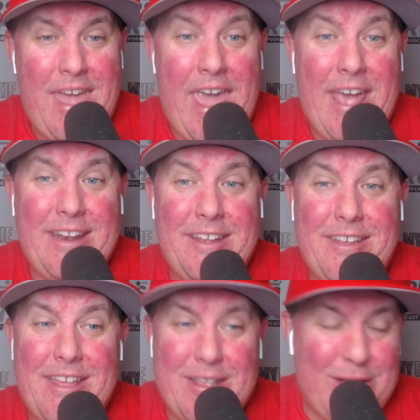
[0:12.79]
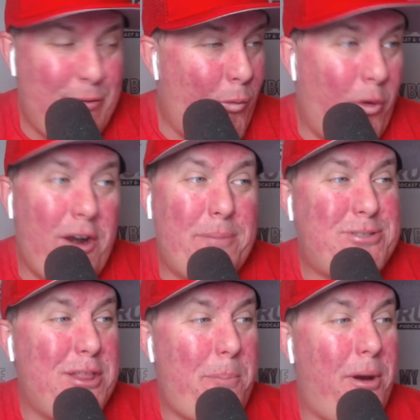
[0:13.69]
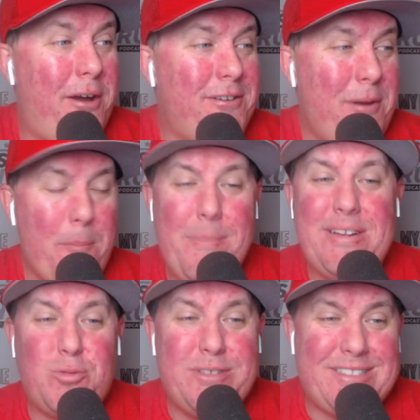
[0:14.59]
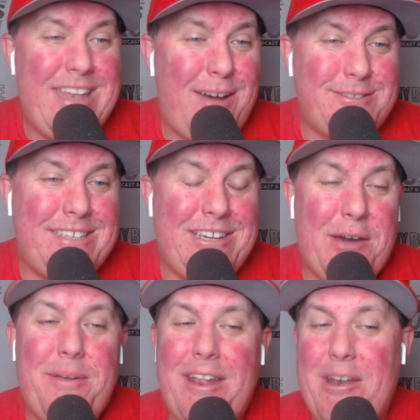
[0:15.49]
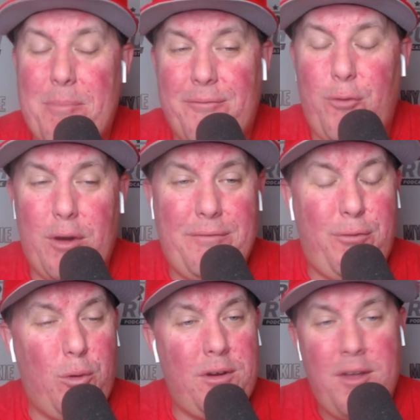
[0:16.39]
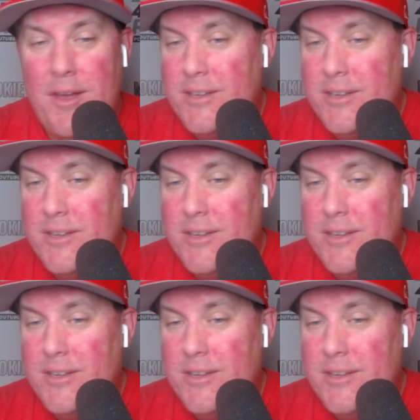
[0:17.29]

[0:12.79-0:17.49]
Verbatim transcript: And we're up to the punter, Mitch Wishnowsky, coming in at number 44.